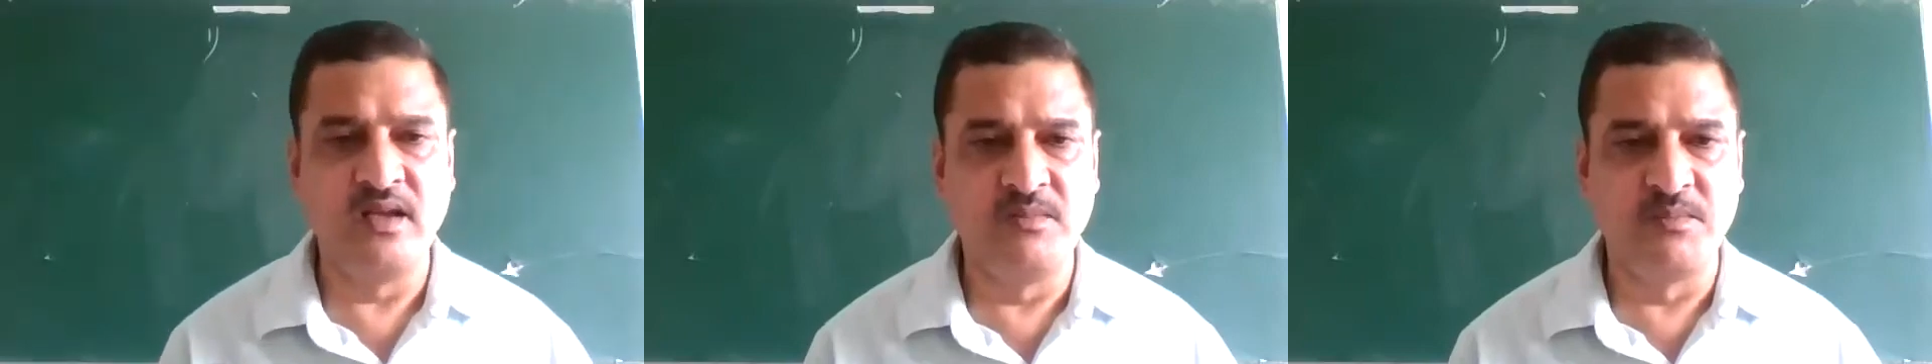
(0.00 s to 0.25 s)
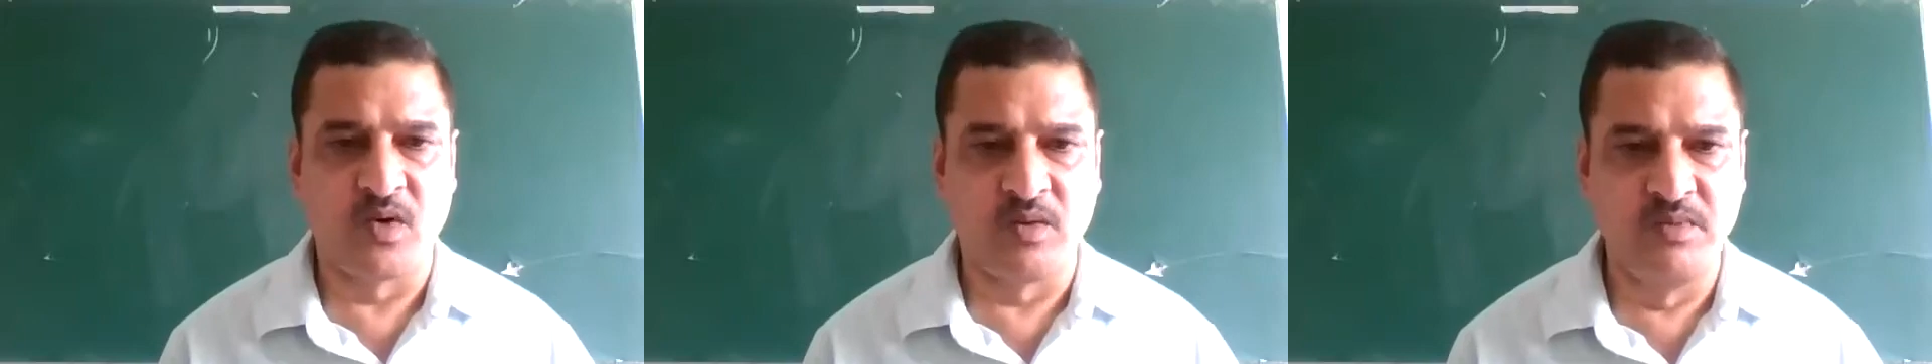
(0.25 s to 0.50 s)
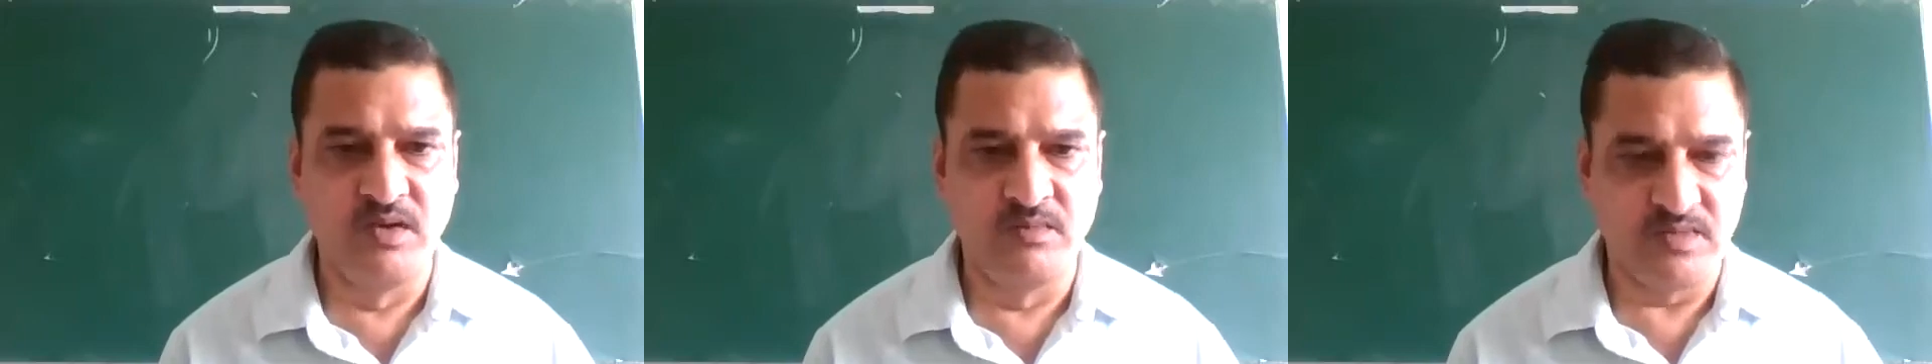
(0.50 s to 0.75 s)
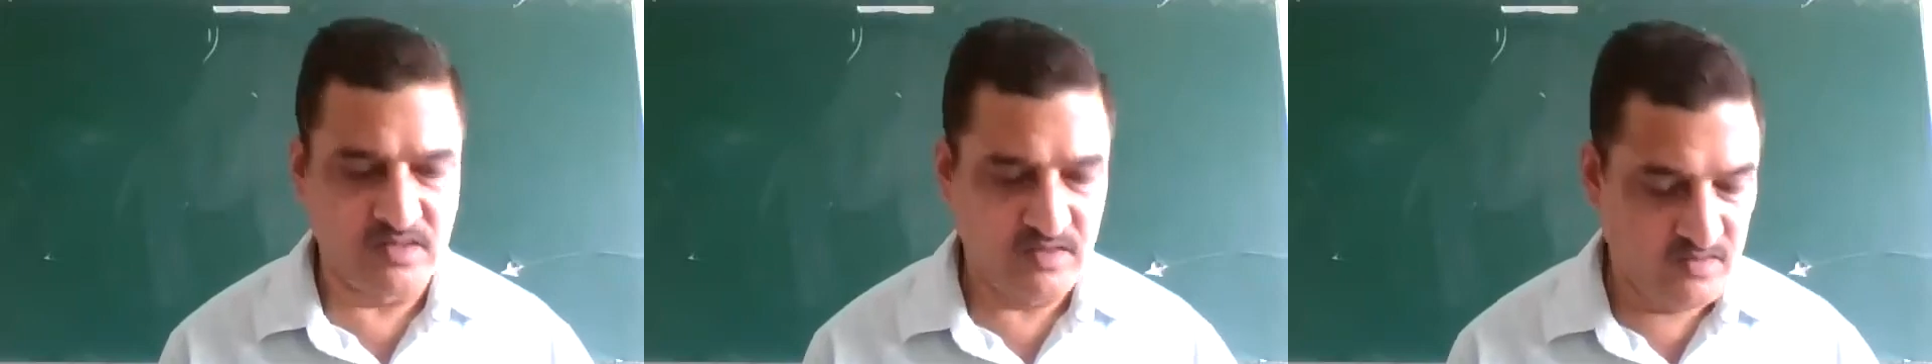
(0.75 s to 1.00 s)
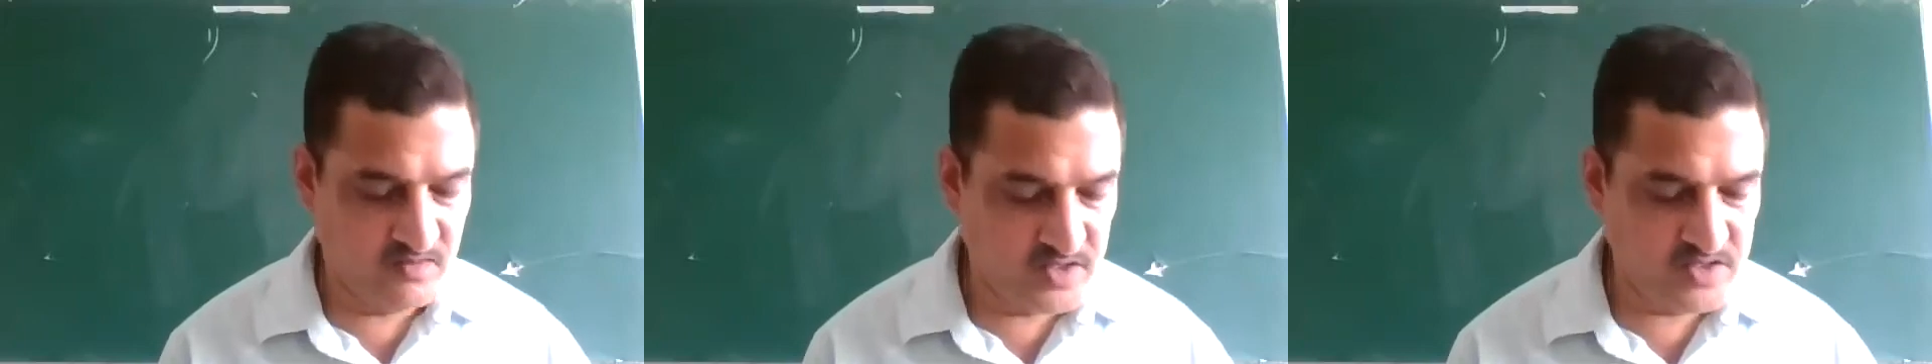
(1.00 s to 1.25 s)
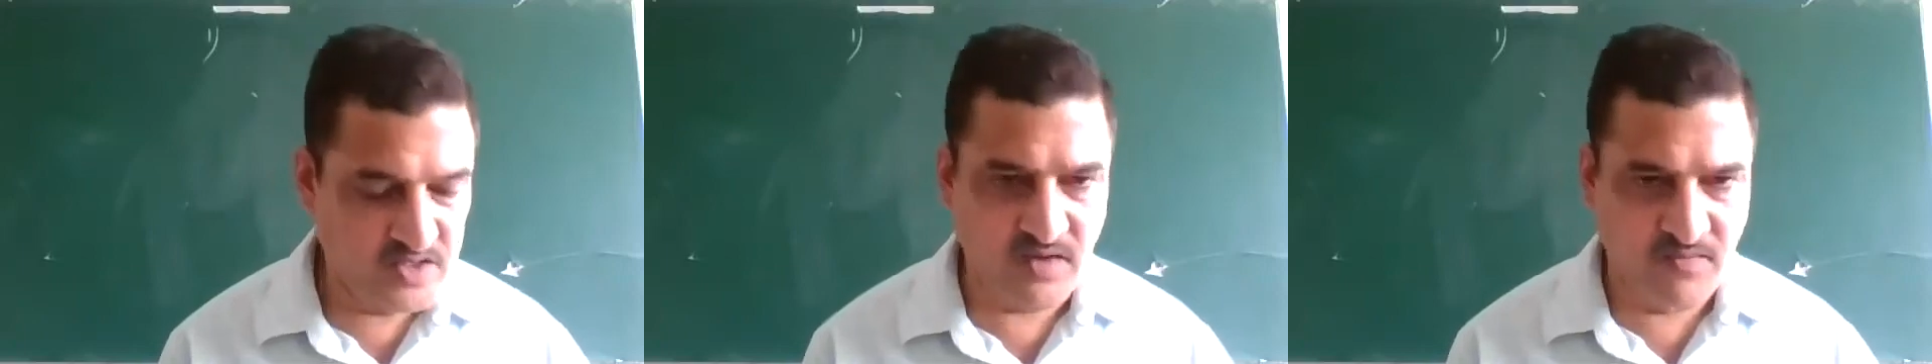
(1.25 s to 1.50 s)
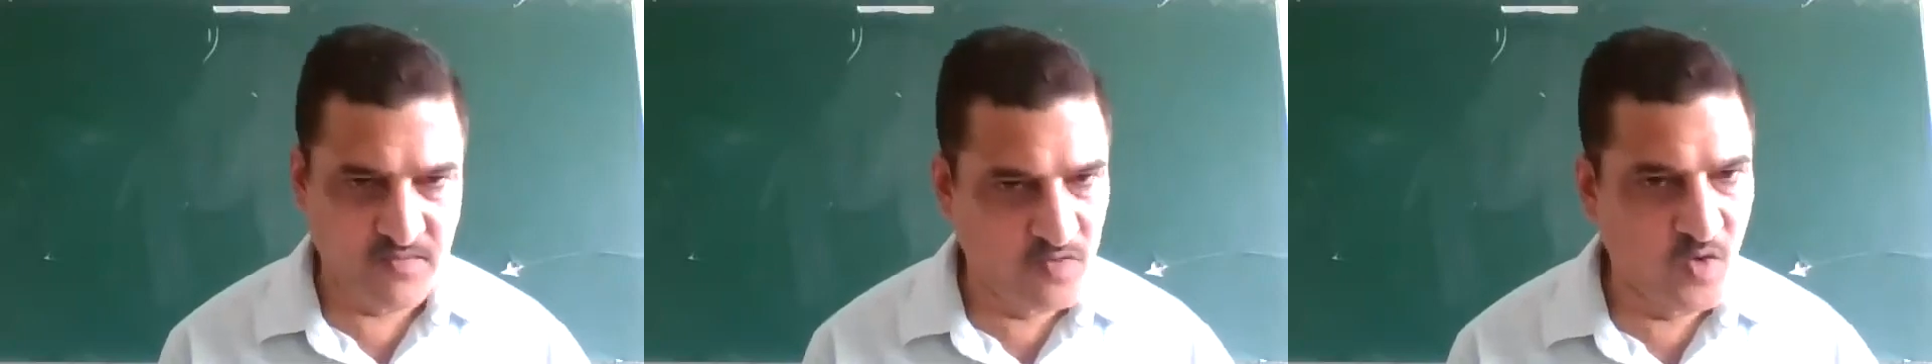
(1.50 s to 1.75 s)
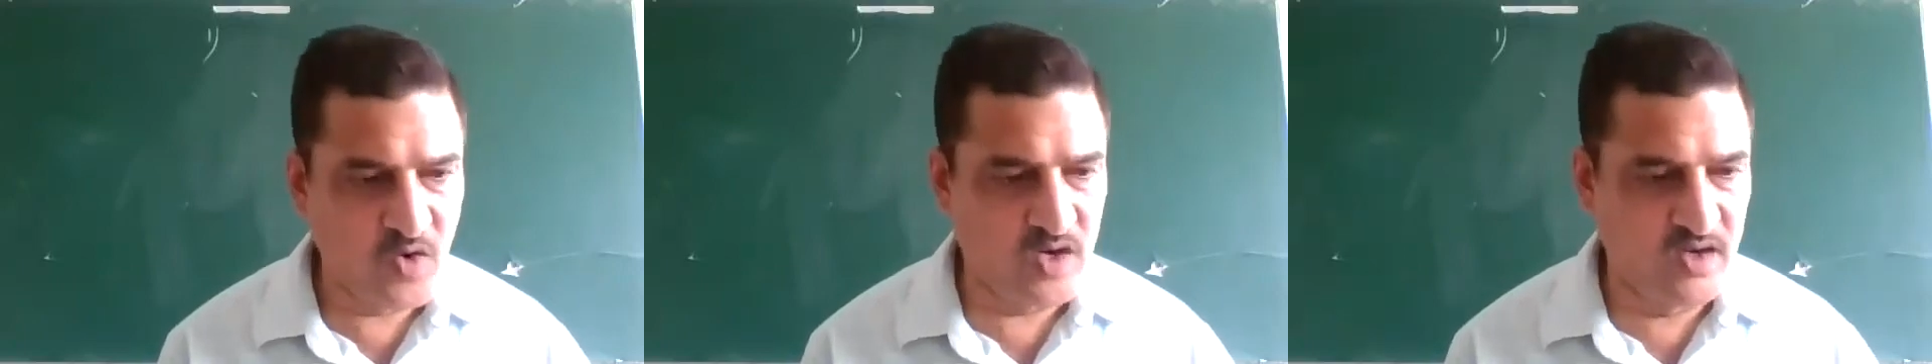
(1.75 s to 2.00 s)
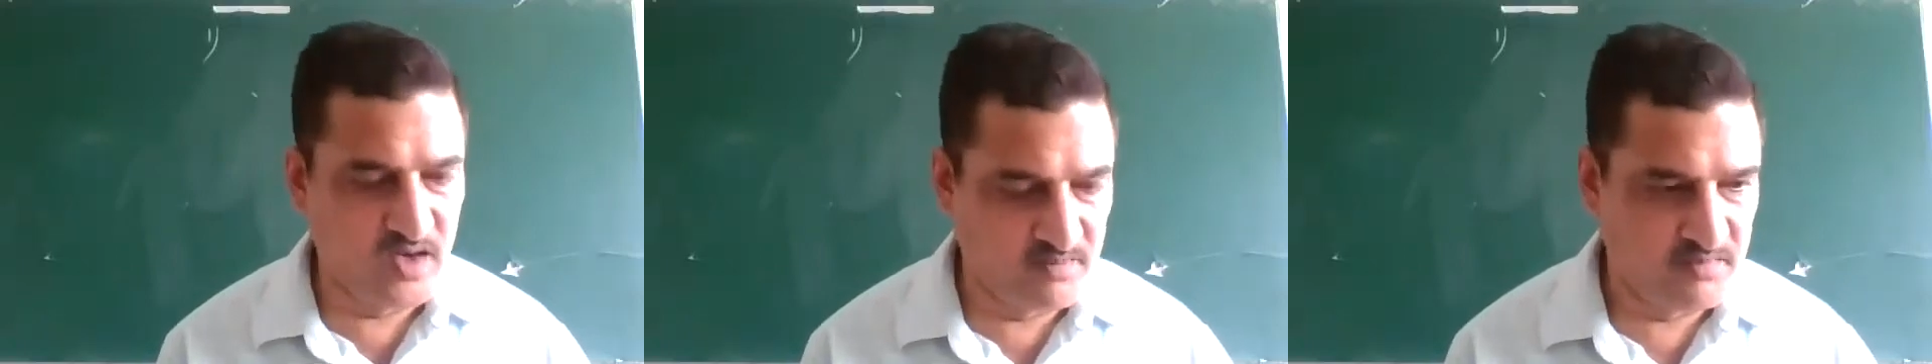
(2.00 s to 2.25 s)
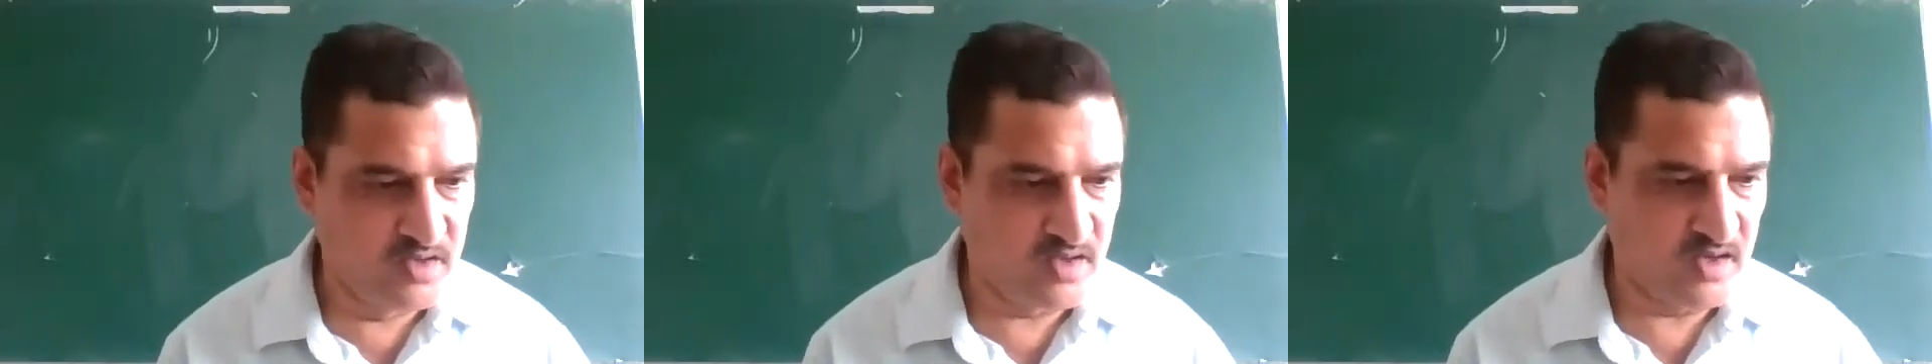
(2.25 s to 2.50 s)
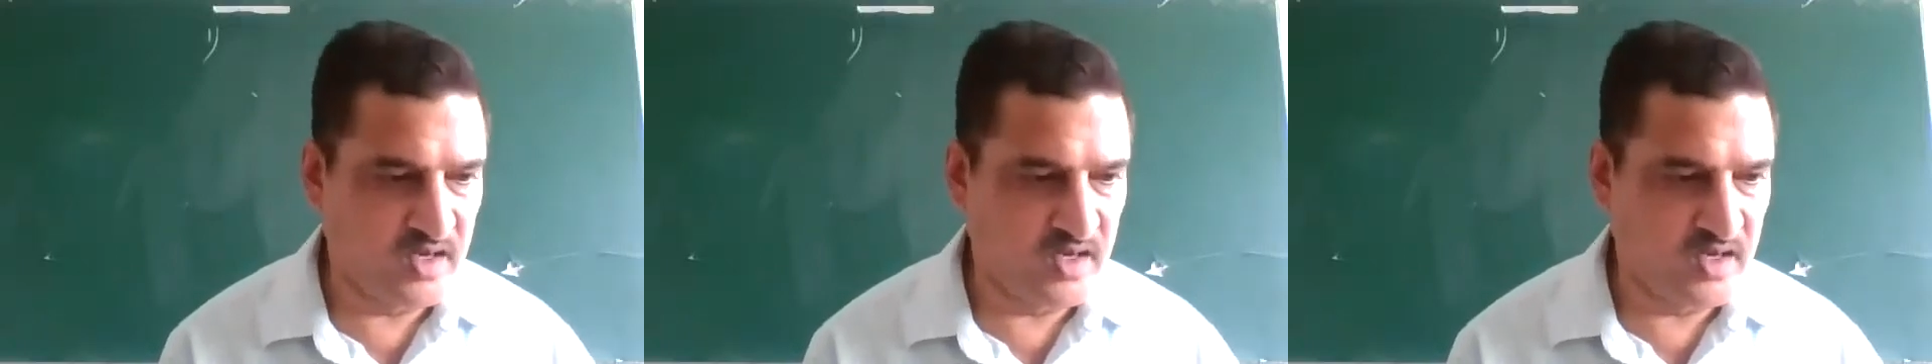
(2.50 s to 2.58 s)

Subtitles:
the problems, which are four in number,